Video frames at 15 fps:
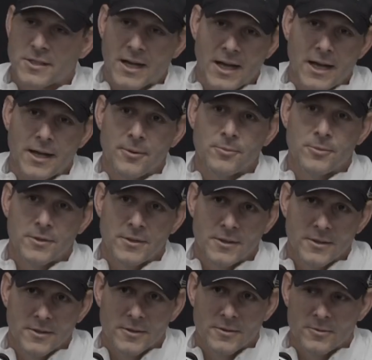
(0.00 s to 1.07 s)
time
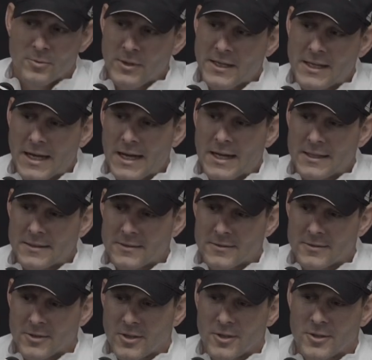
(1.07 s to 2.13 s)
we got to